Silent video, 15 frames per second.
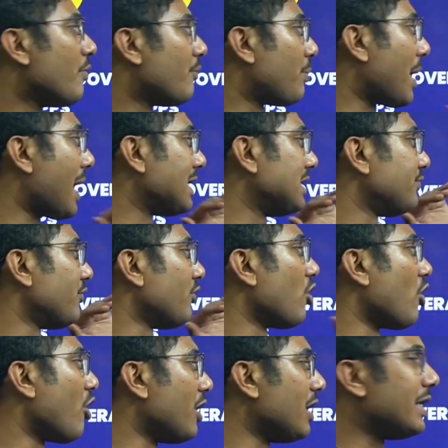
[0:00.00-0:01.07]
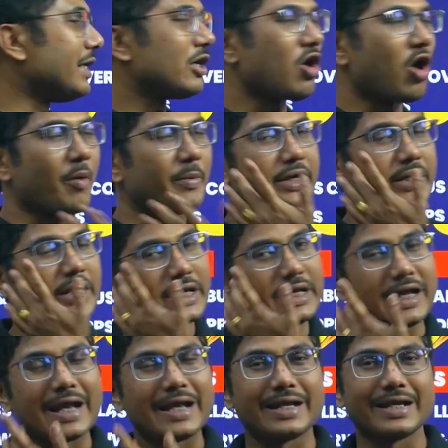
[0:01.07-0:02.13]
Price for only COMEDK
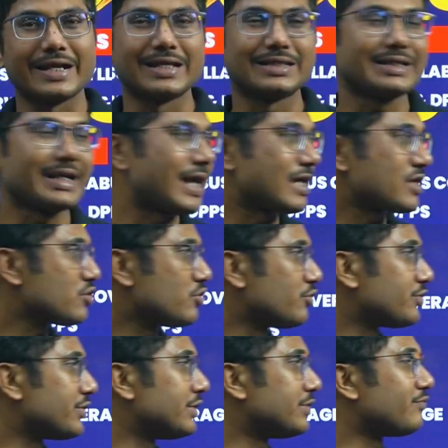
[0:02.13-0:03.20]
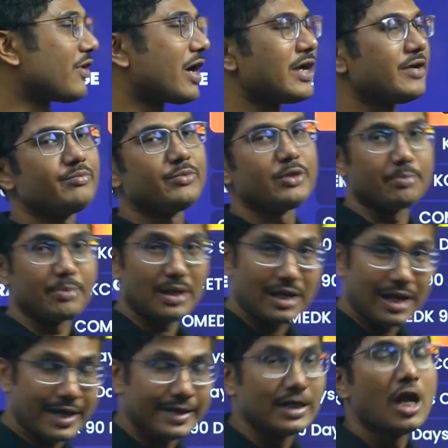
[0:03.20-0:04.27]
90 days crash course is
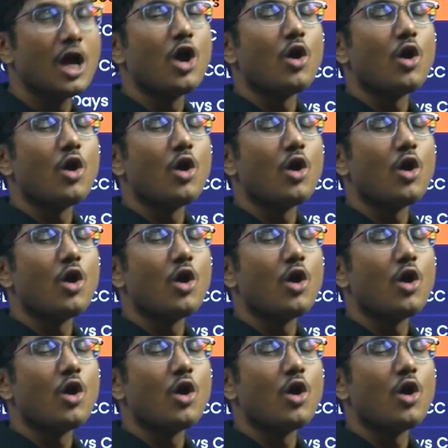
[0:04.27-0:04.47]
5999.